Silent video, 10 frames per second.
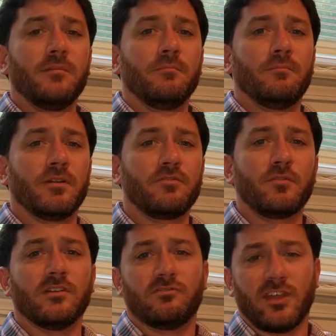But if you
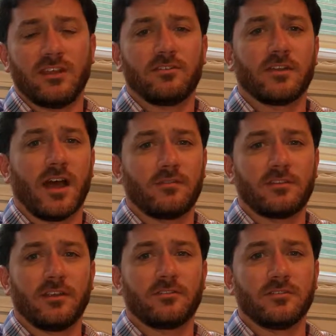want to change the
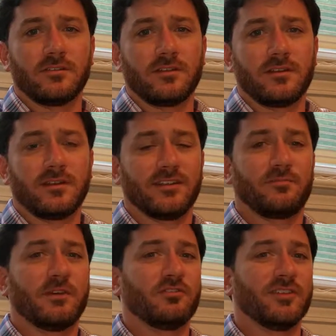conversation, get
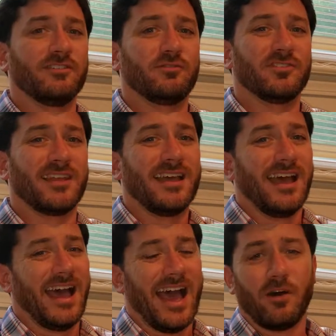special interests
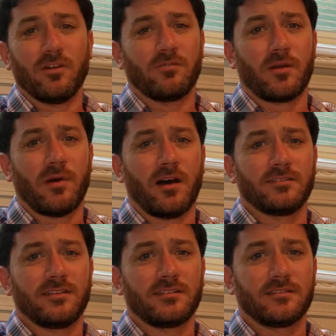out of our
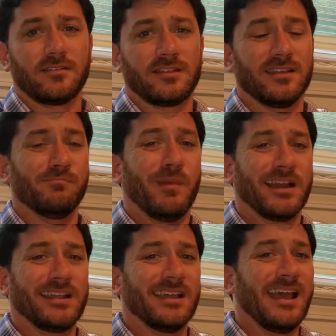politics, get
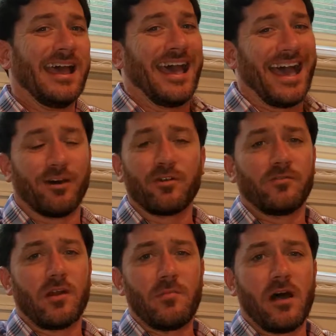money out of
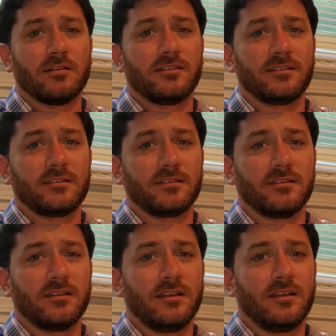our politics,
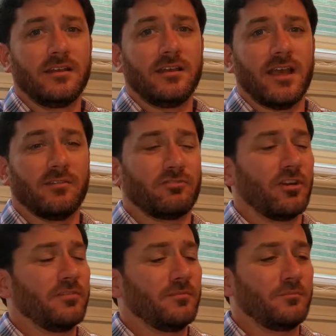and
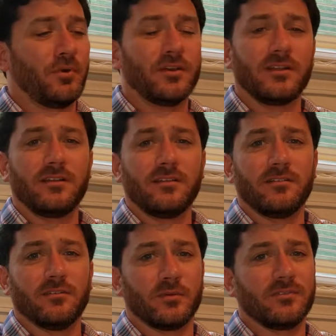start putting
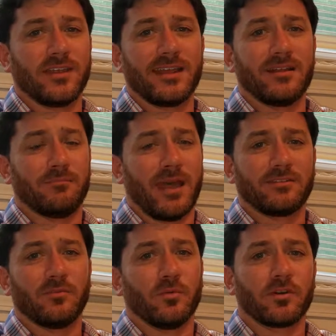Louisiana back
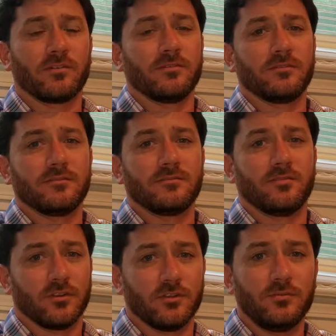to work
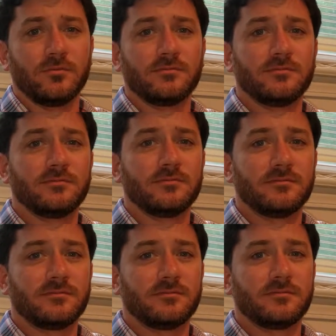for you,
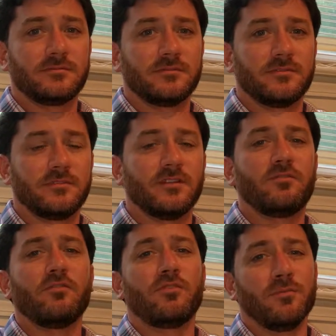then
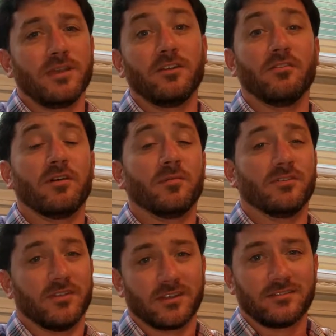vote for me on November
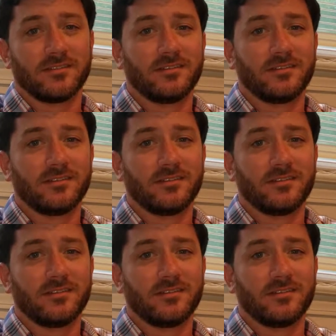6th.